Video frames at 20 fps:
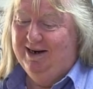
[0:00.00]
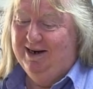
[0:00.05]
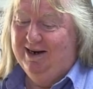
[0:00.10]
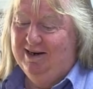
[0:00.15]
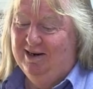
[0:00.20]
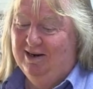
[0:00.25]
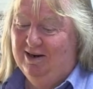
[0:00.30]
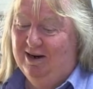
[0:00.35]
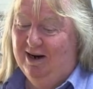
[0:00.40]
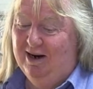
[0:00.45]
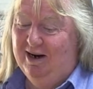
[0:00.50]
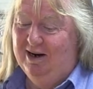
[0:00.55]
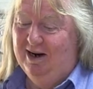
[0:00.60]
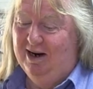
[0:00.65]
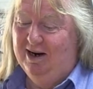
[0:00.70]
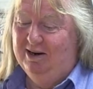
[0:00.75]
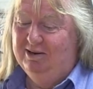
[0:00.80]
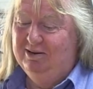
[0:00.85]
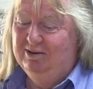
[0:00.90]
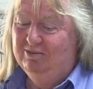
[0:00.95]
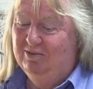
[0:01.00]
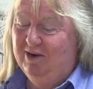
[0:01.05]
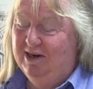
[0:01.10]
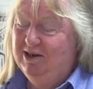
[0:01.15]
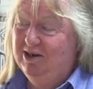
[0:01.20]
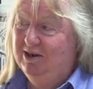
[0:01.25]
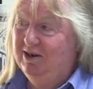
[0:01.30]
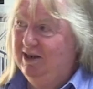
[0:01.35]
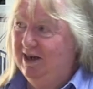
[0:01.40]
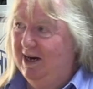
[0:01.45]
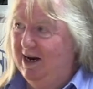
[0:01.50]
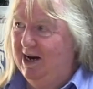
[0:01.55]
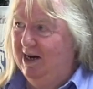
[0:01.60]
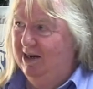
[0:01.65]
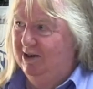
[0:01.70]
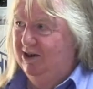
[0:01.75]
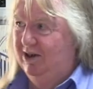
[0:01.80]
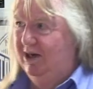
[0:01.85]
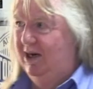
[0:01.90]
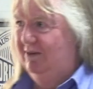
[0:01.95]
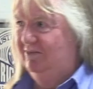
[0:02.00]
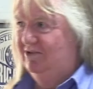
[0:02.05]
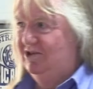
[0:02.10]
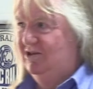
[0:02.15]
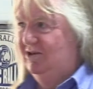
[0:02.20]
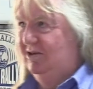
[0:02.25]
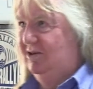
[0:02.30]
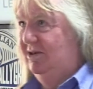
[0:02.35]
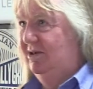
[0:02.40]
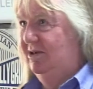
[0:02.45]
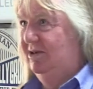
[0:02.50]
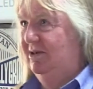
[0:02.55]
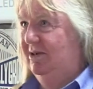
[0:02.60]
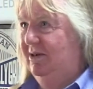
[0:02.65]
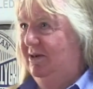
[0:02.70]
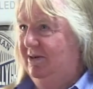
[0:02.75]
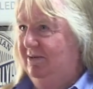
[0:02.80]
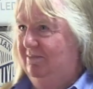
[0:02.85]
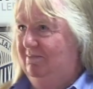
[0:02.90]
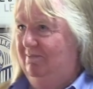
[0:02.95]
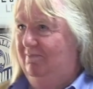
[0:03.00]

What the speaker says: and when you're young, you have a certain